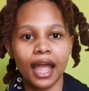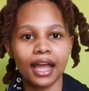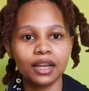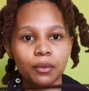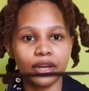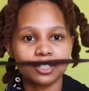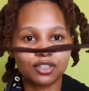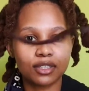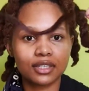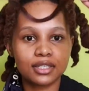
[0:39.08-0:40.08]
Anyway, so
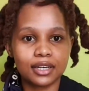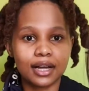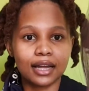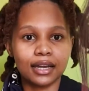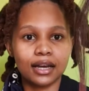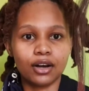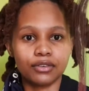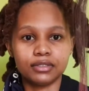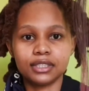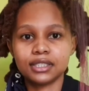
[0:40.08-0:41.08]
this is the color
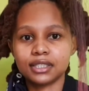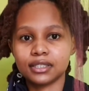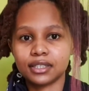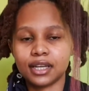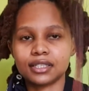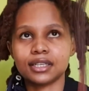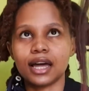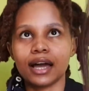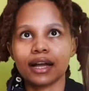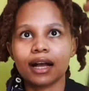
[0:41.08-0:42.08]
of it. It's
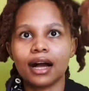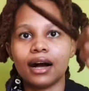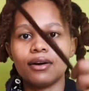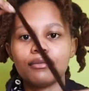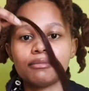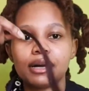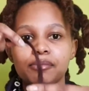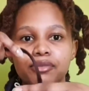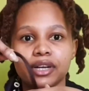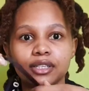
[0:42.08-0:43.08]
like how my
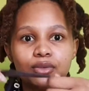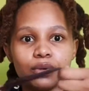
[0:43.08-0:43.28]
braids